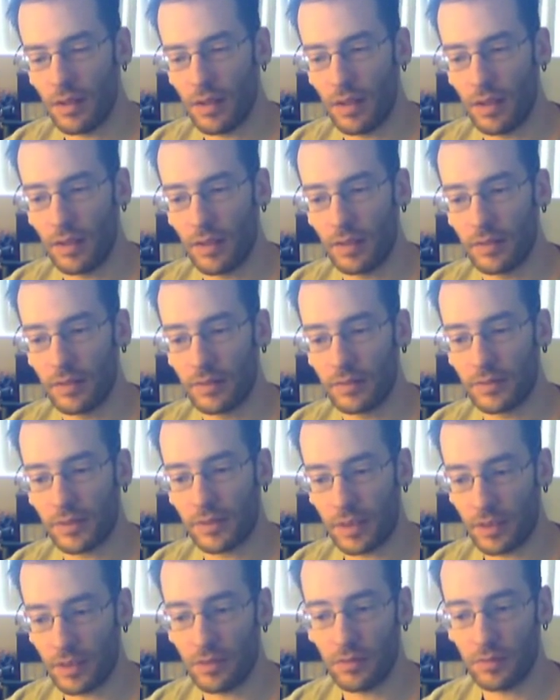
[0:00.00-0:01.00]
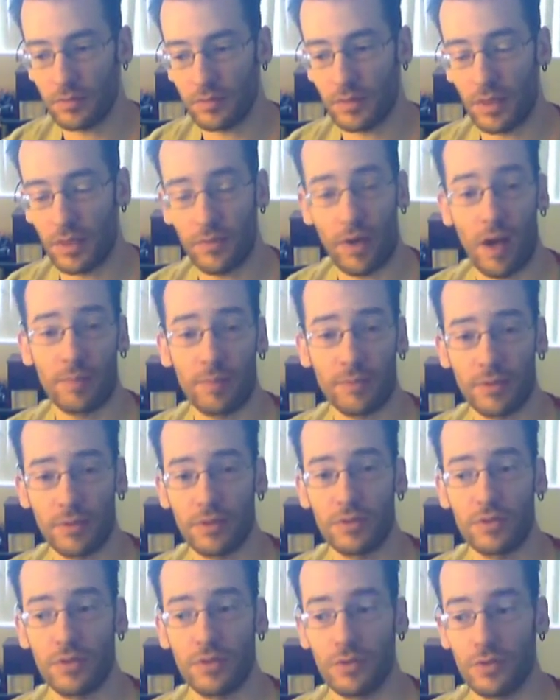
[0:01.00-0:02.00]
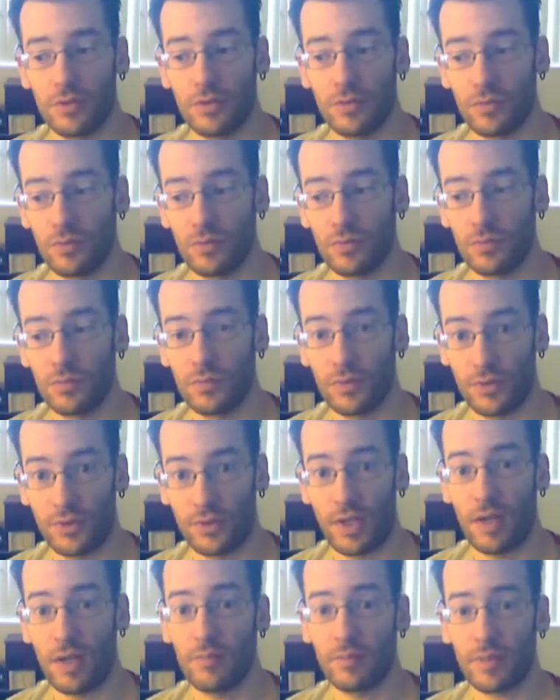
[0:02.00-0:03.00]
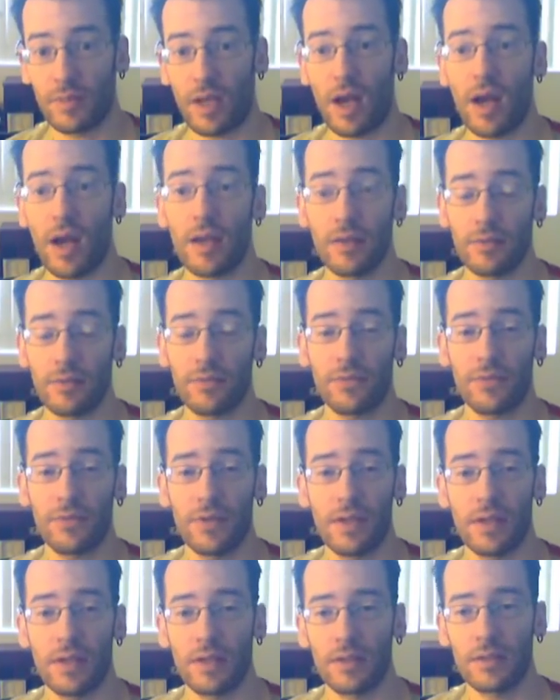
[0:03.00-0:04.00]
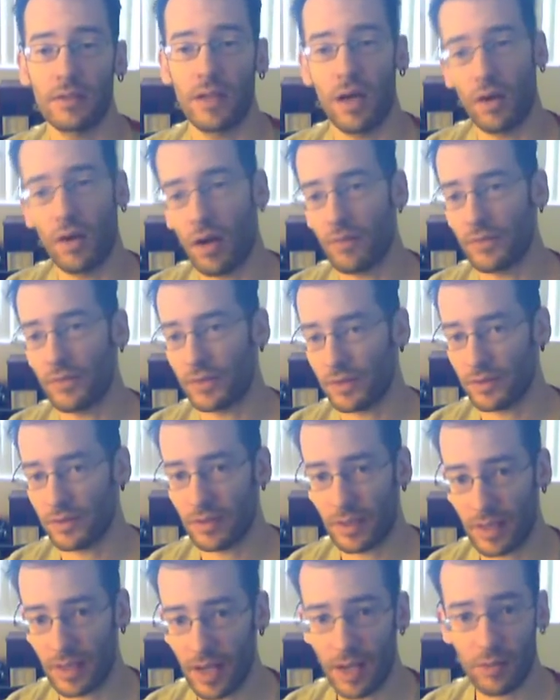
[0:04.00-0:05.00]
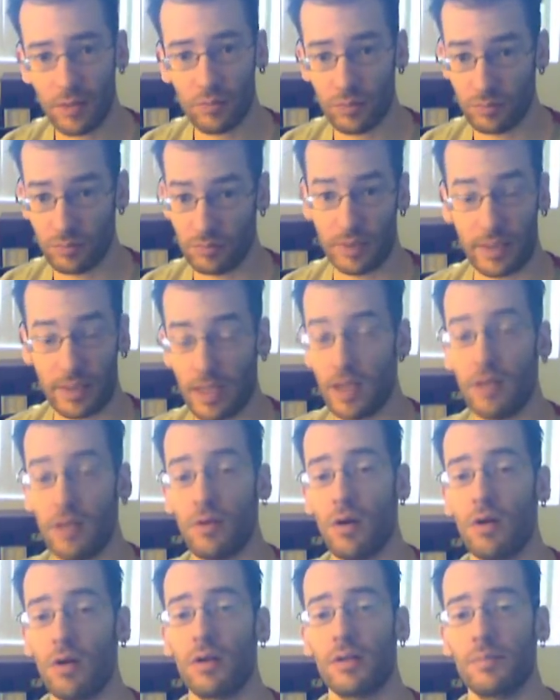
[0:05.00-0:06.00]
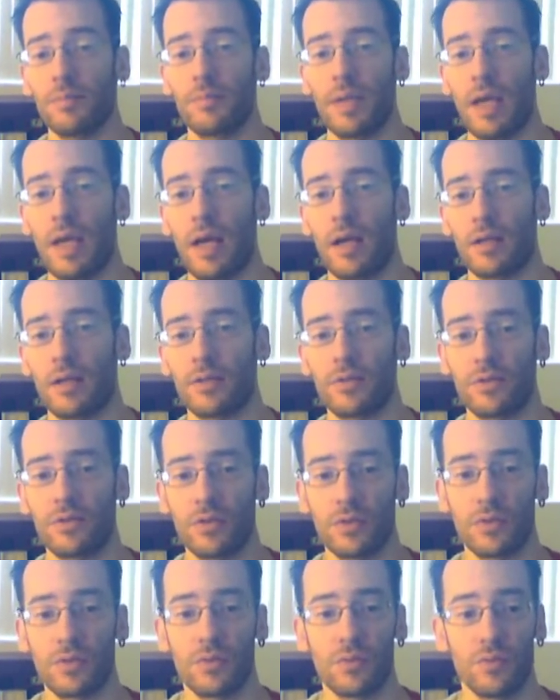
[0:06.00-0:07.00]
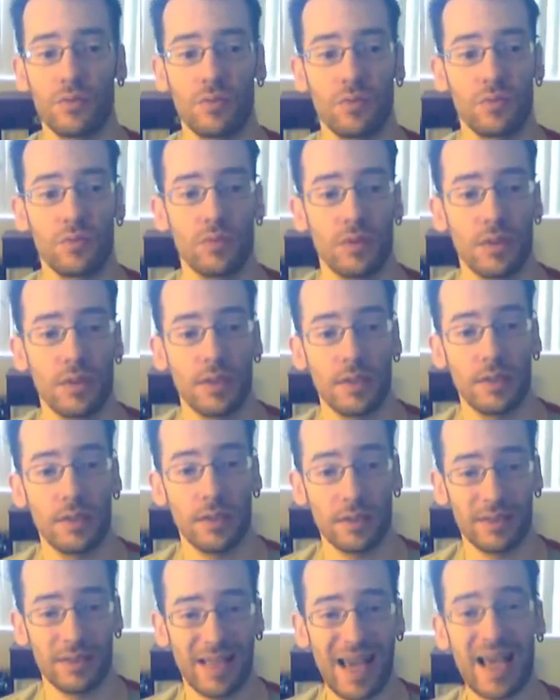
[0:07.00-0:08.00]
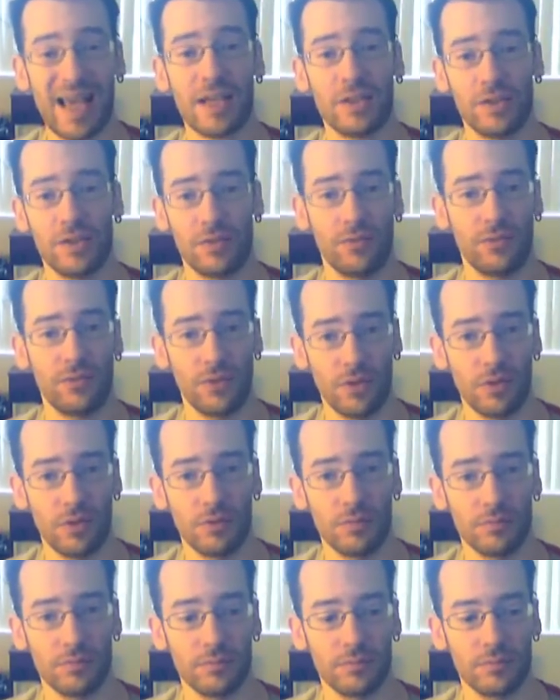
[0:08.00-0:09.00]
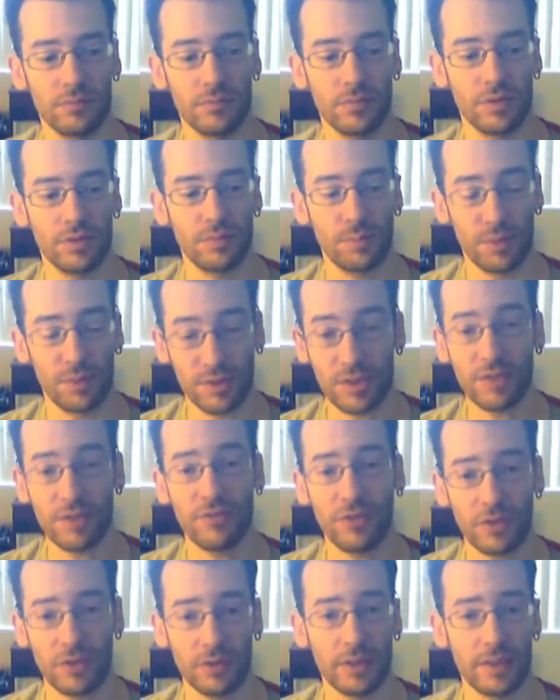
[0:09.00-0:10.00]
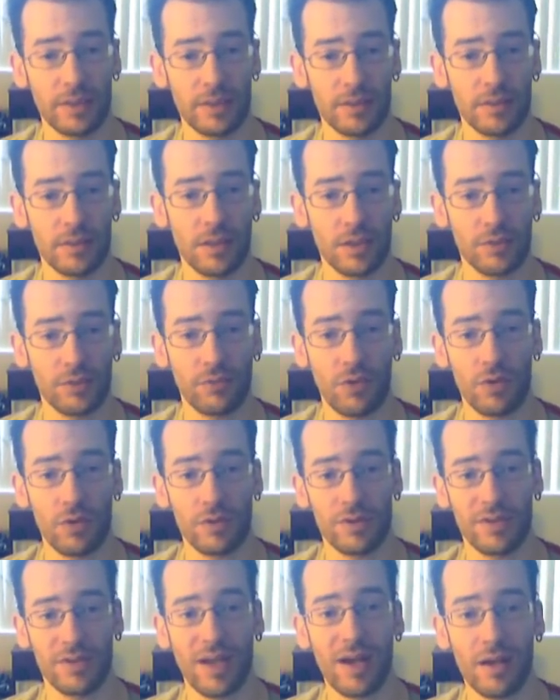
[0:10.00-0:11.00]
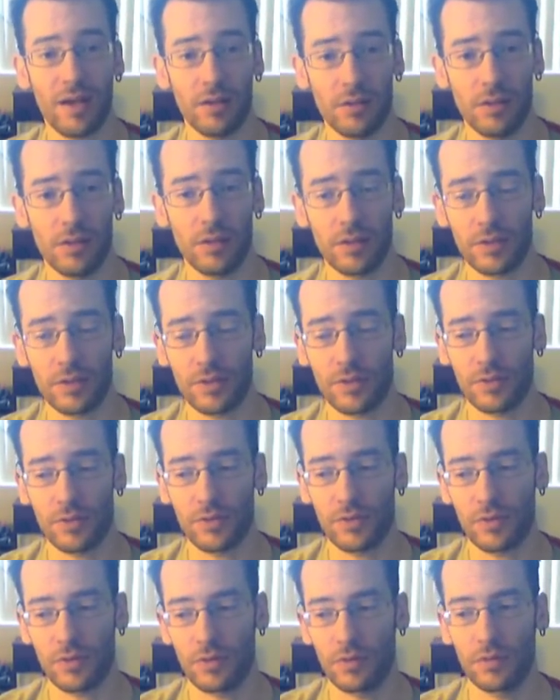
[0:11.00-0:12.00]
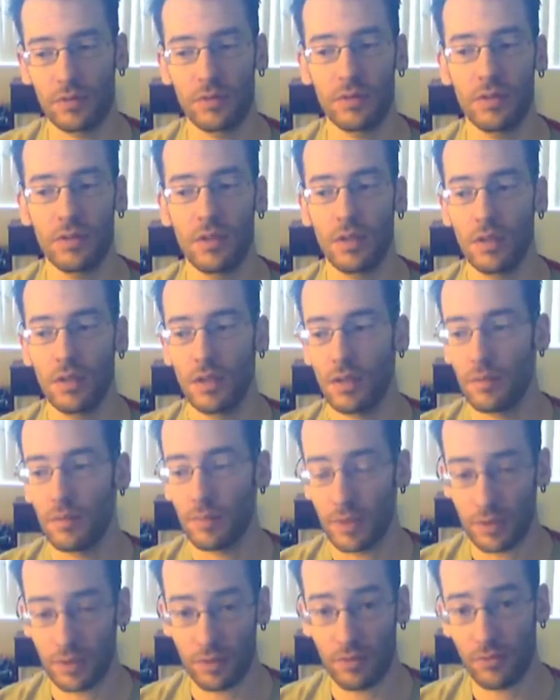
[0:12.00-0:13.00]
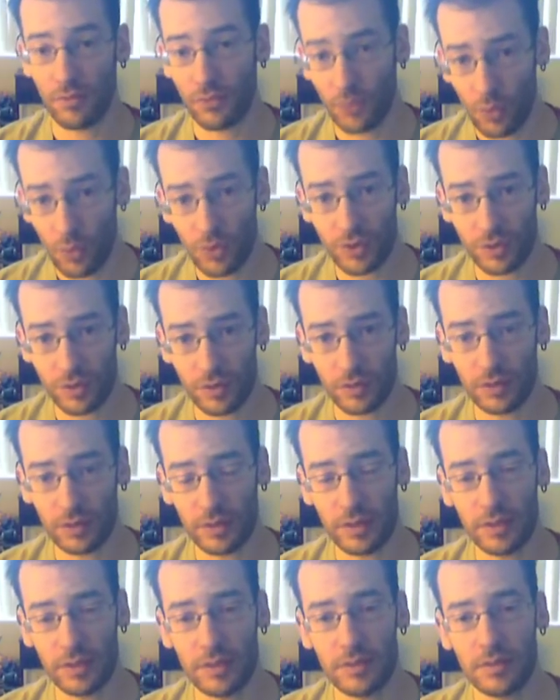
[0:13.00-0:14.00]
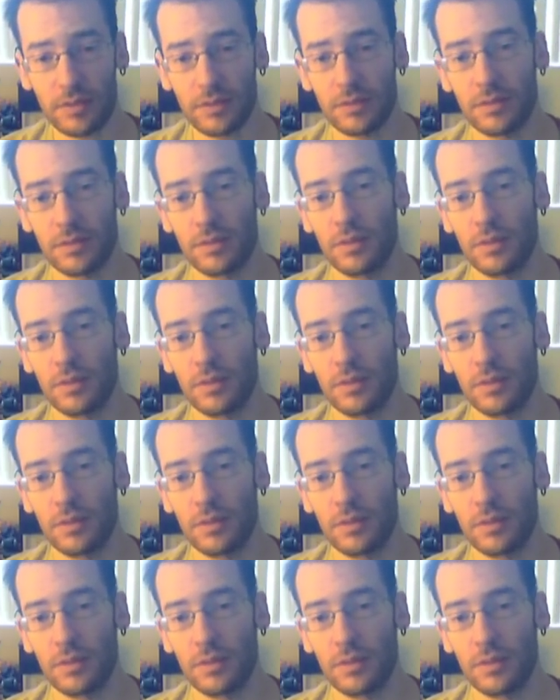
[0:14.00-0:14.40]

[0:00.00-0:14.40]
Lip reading: And here they've opted to do the same kind of thing. Now, obviously, they can't harken back to the last film specifically as far as dialogue is concerned, because unfortunately,